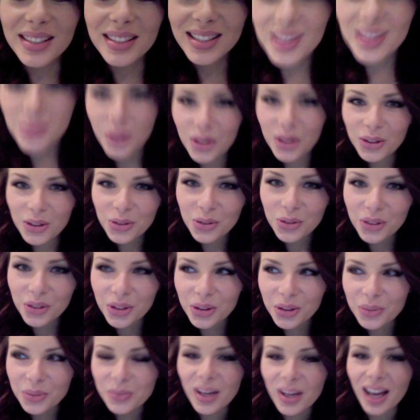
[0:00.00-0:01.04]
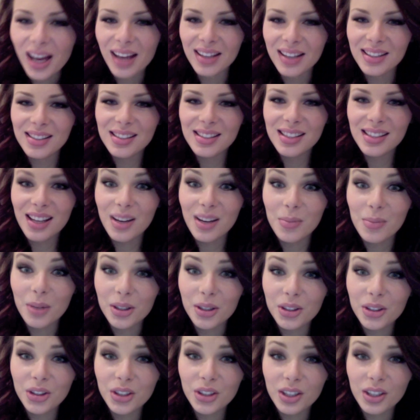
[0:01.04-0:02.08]
is my new room, and I know
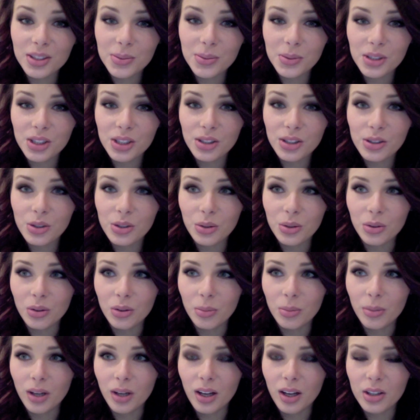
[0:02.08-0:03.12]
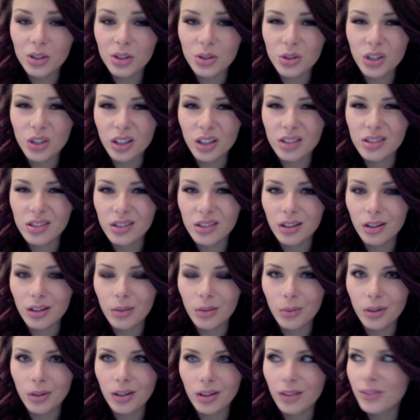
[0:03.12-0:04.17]
you guys wanted a tour, but I shall try and do it
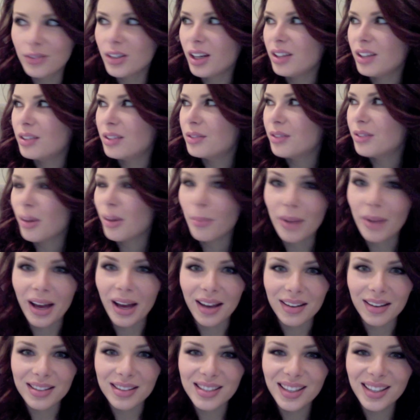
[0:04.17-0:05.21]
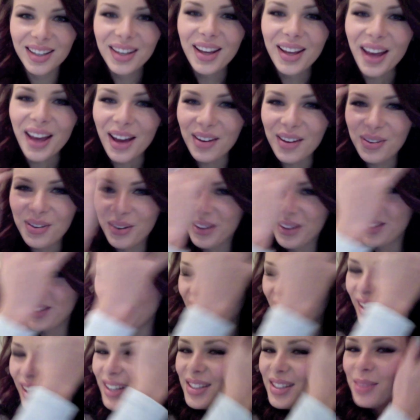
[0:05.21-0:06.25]
when I've kind of unpacked
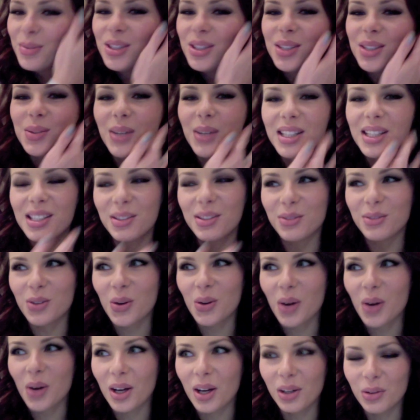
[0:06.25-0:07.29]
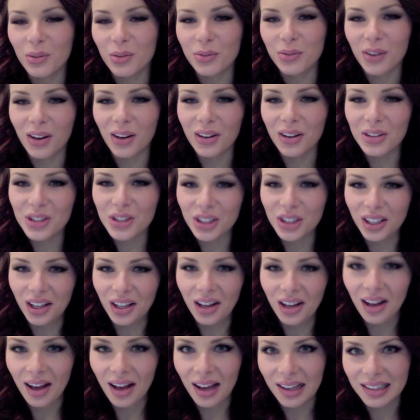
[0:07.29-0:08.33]
everything, as I'm still waiting for quite a lot of furniture,
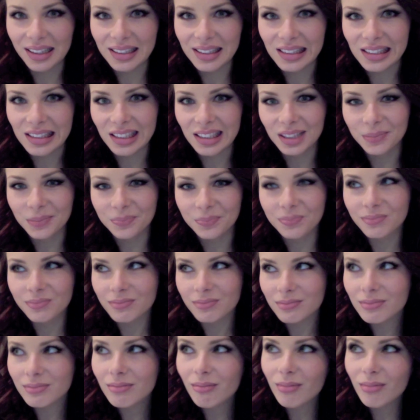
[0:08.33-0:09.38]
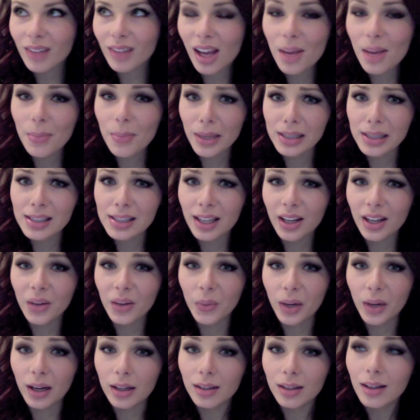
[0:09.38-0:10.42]
and it may take a
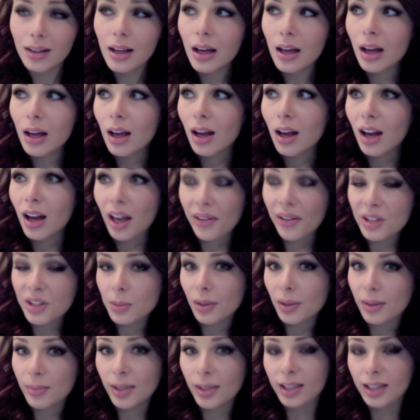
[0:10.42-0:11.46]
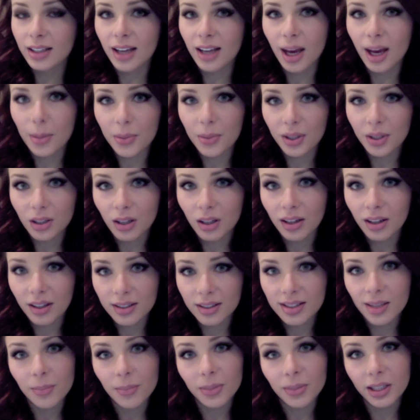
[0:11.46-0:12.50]
while. I have spent many happy night
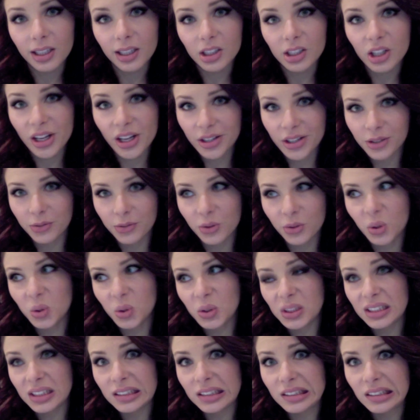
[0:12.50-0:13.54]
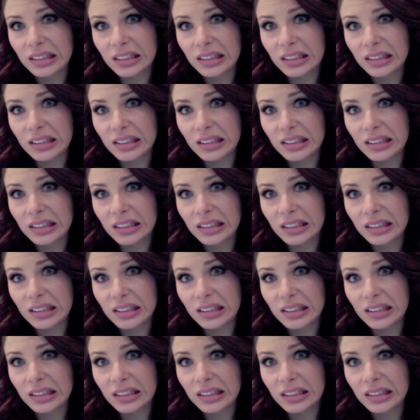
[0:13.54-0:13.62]
assembling chest of drawers.